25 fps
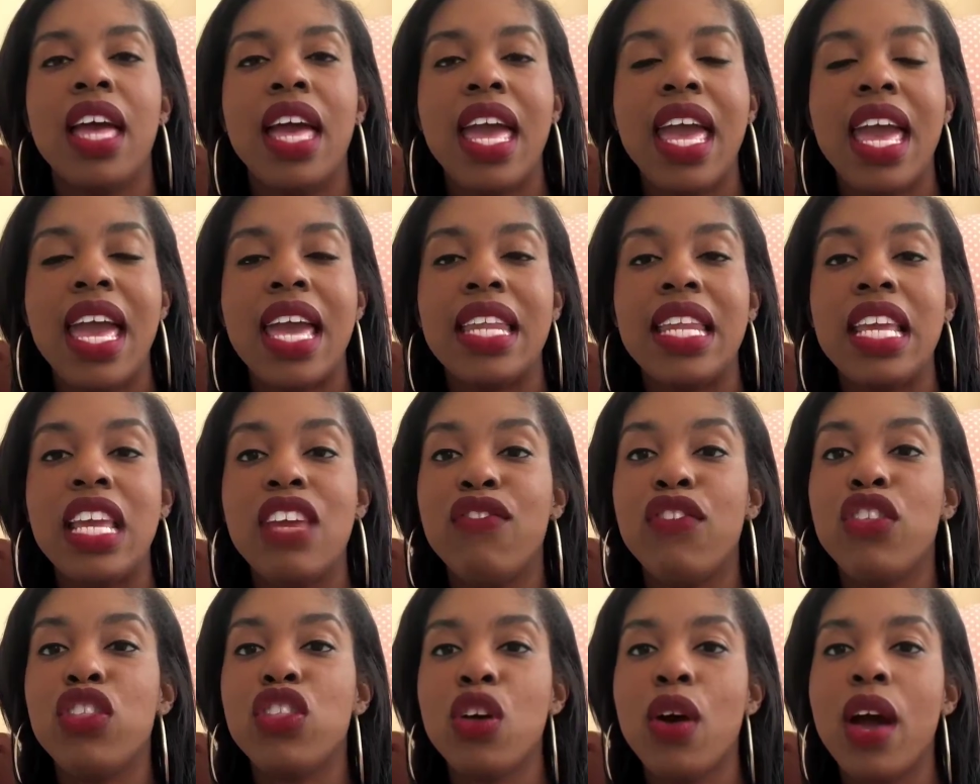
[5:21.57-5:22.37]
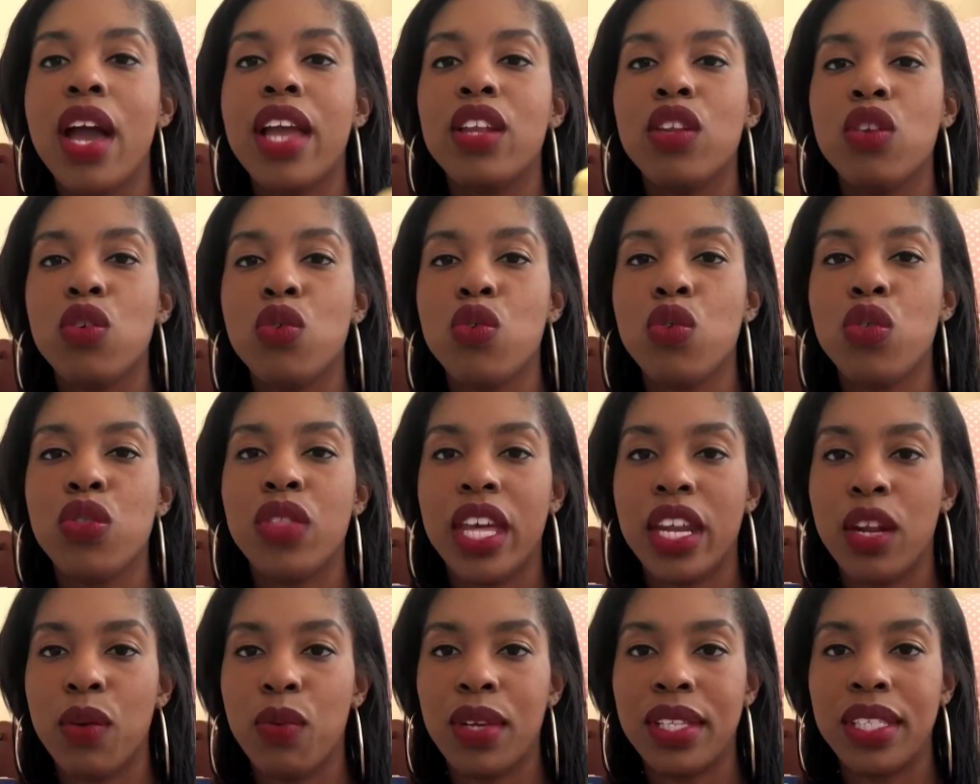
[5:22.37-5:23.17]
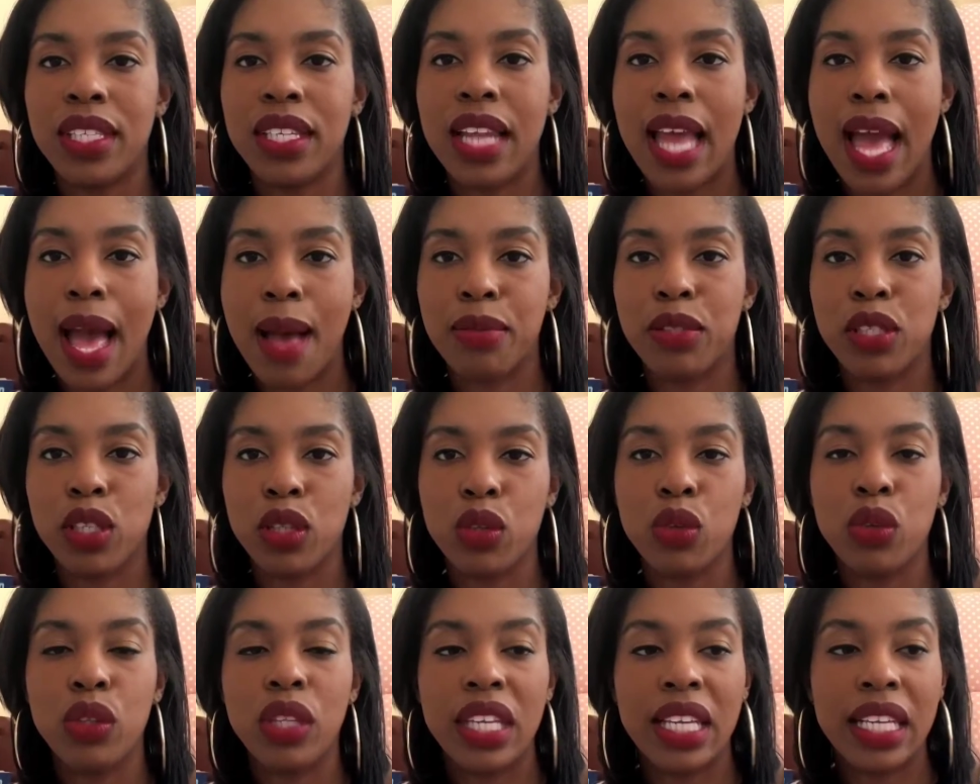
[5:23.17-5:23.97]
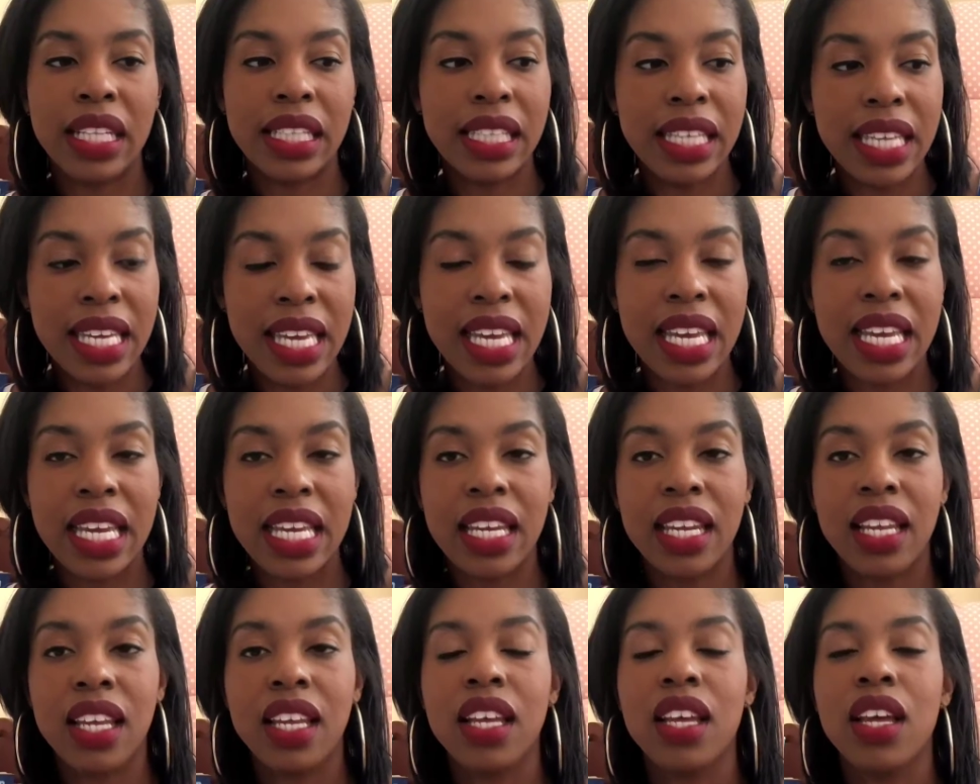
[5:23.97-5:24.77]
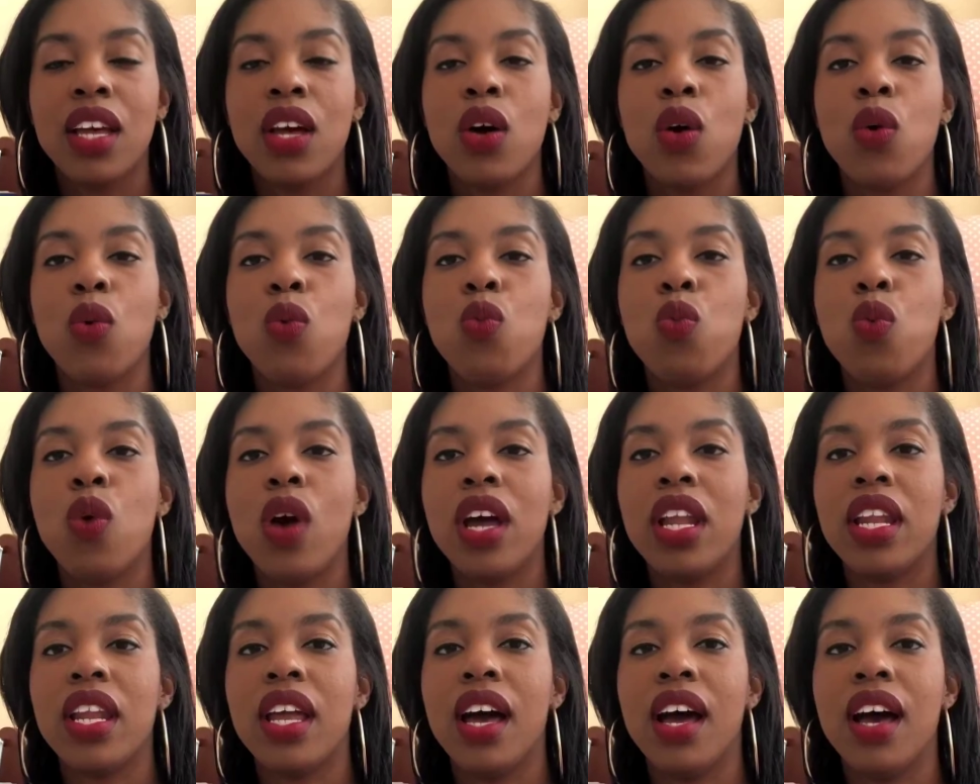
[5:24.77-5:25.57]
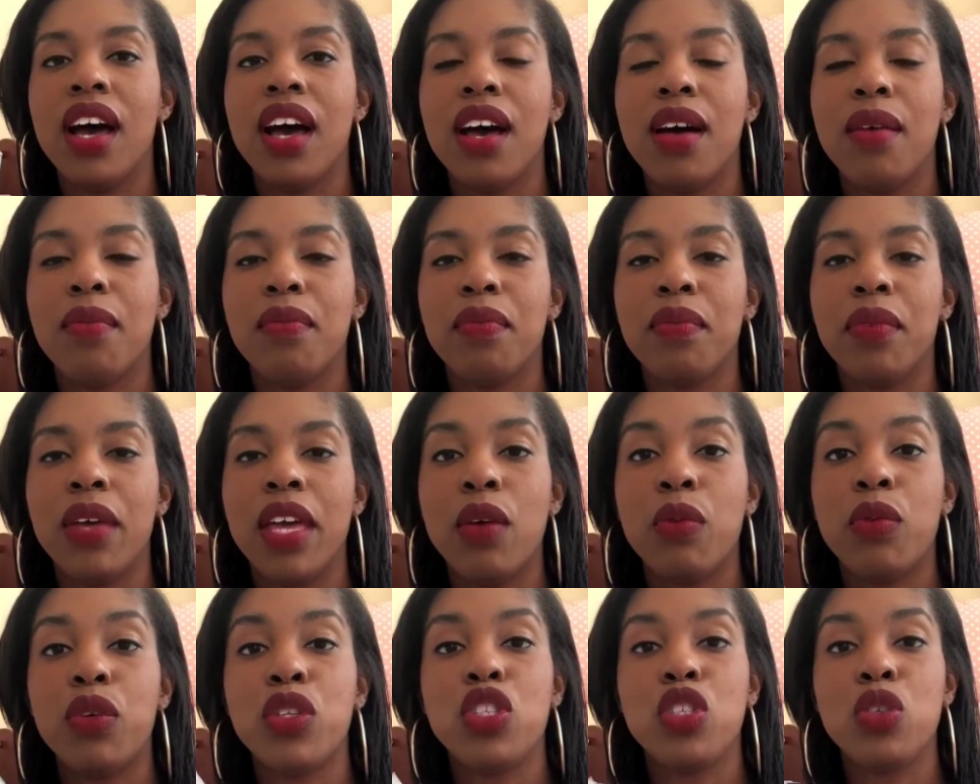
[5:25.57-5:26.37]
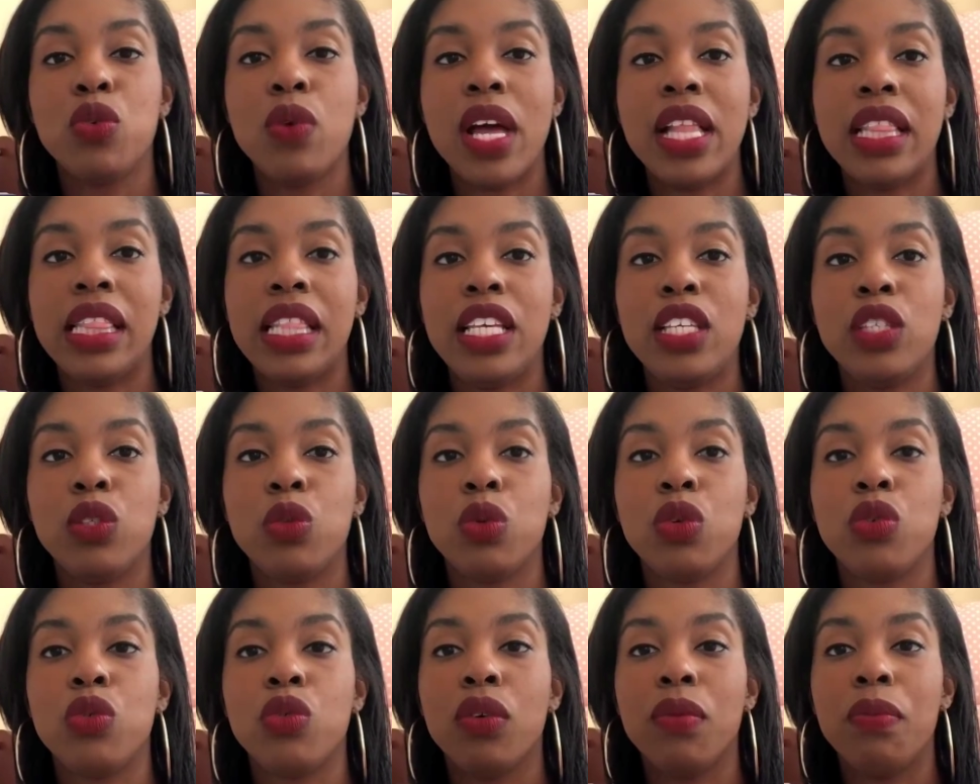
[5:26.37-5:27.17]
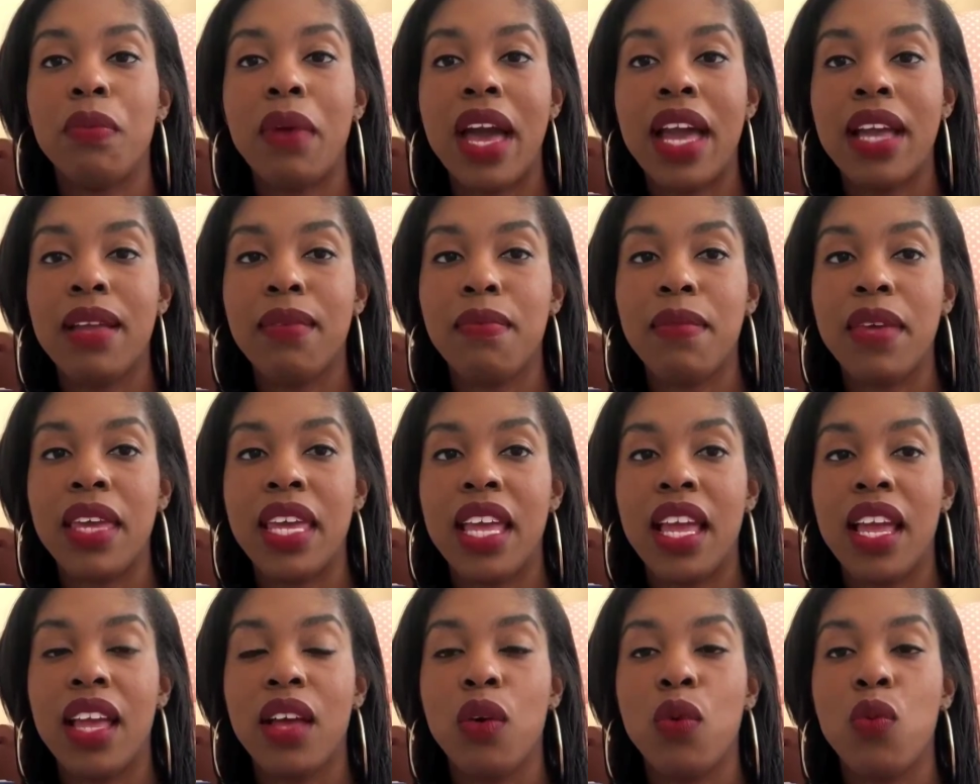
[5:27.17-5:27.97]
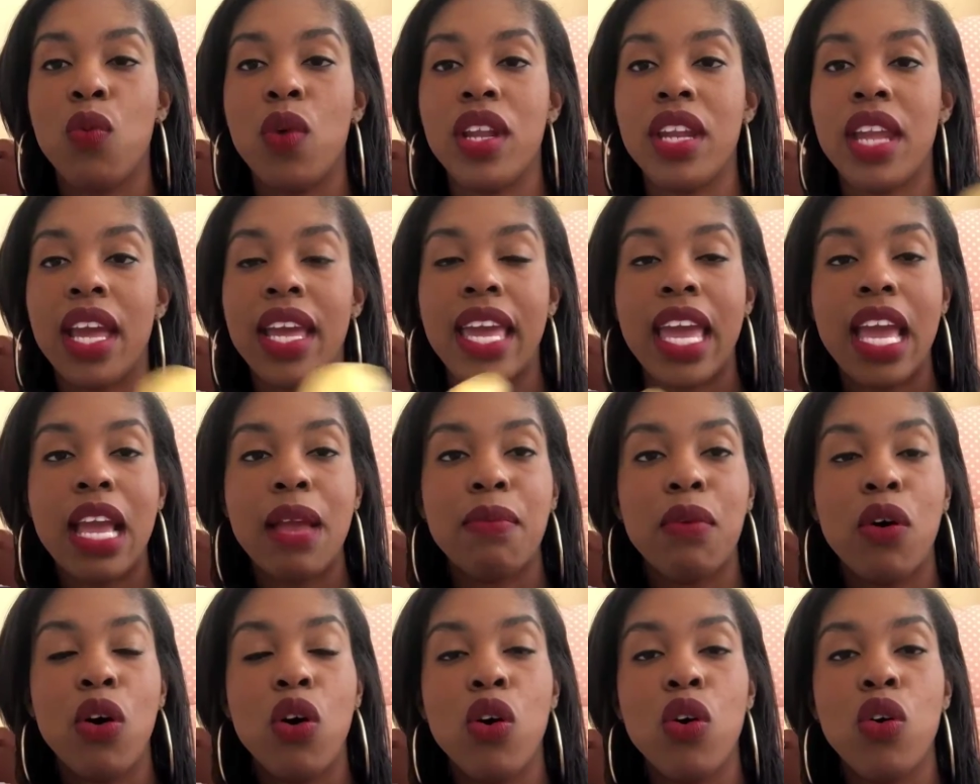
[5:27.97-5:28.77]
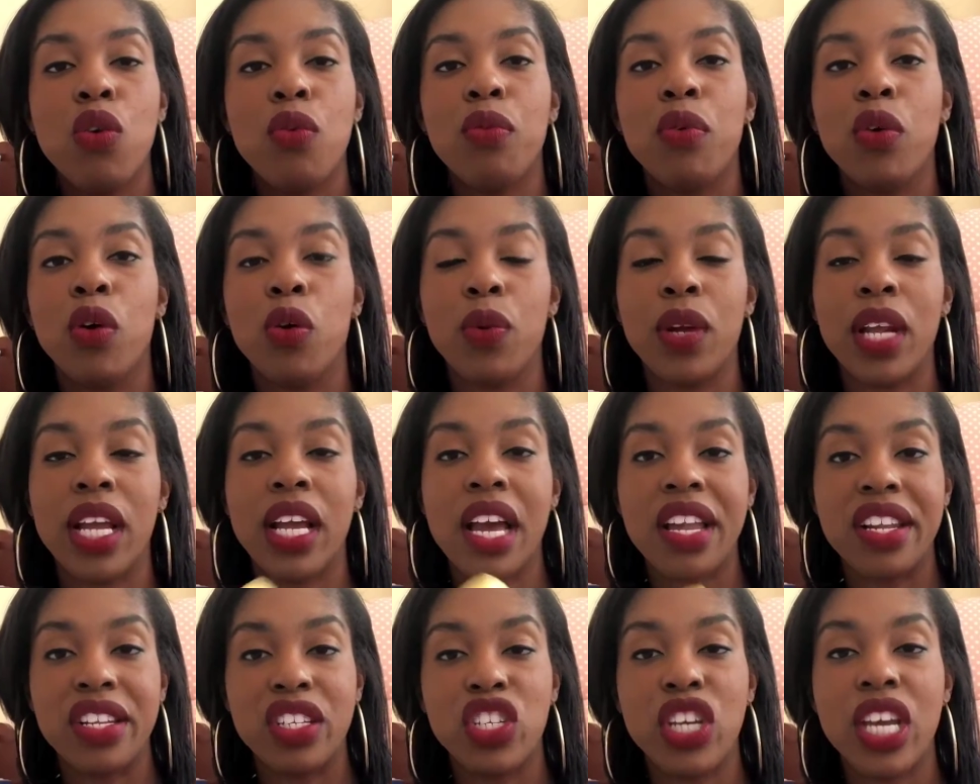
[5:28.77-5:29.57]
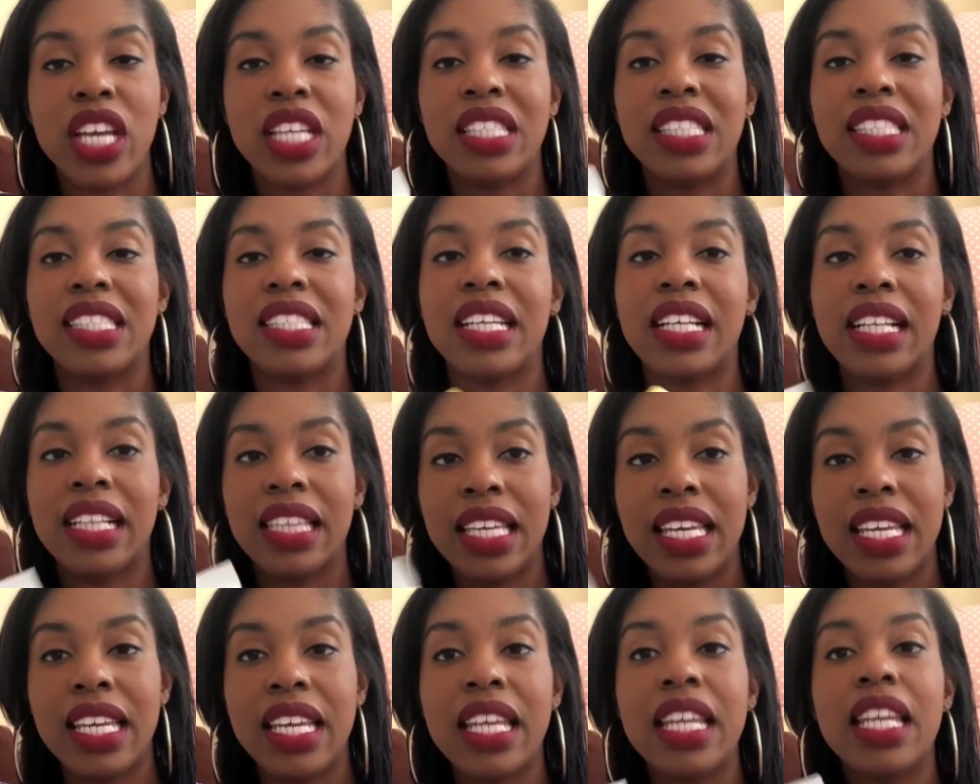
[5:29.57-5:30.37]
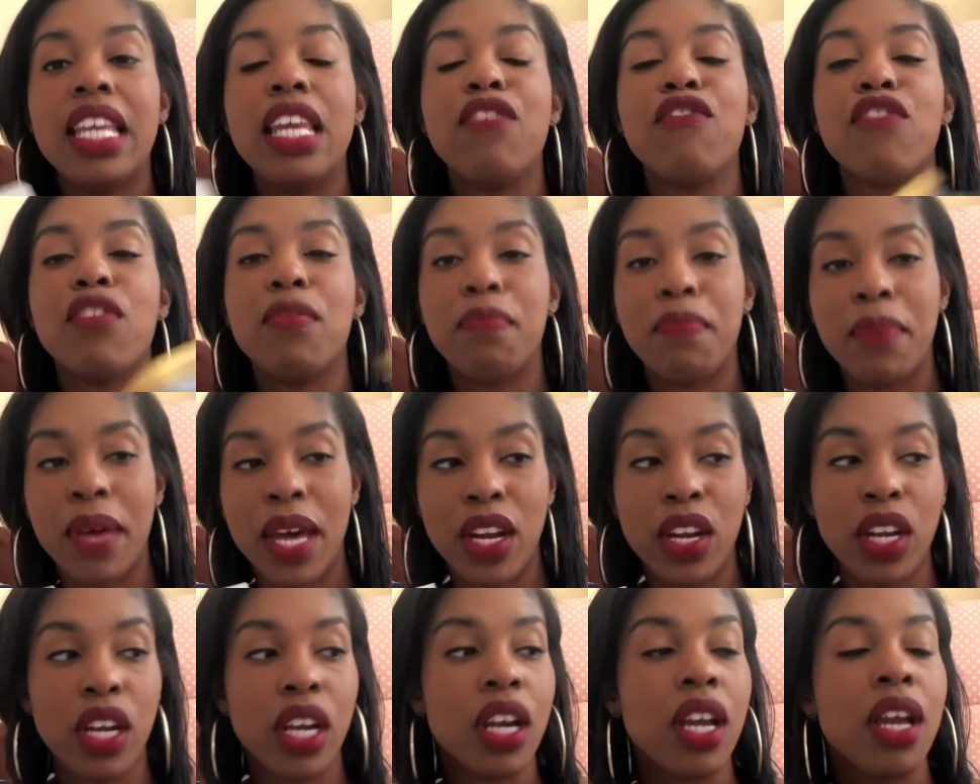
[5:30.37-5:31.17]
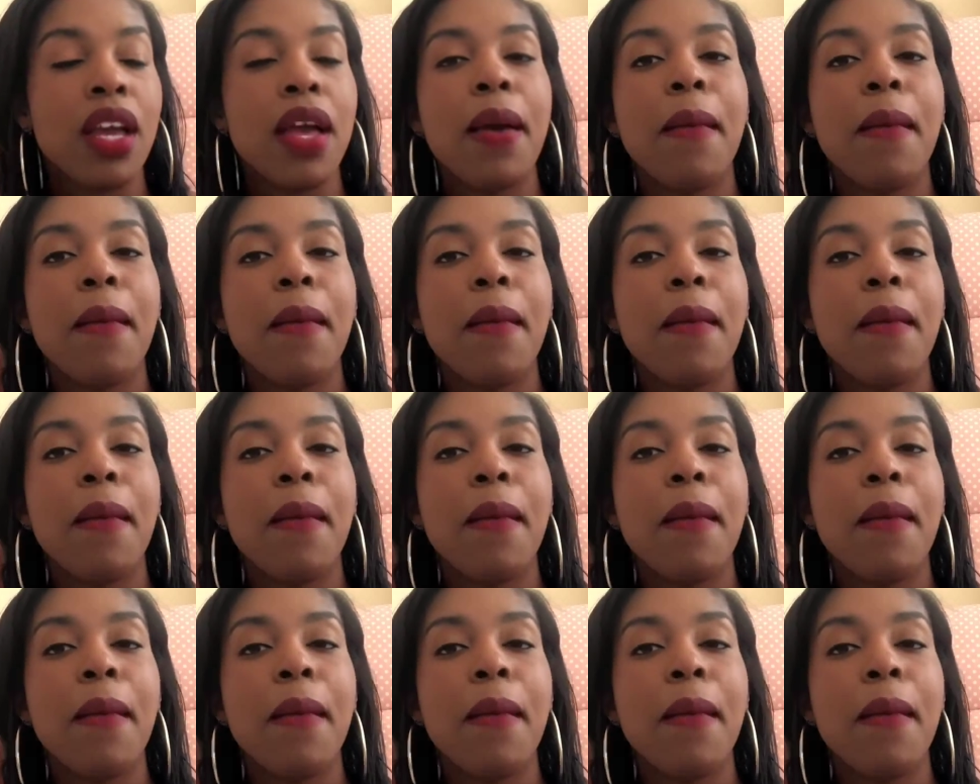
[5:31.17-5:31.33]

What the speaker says: And even though I knew that it wasn't absolutely clean, what it would do at least would remind me when I came home or when I got a chance to clean it even better.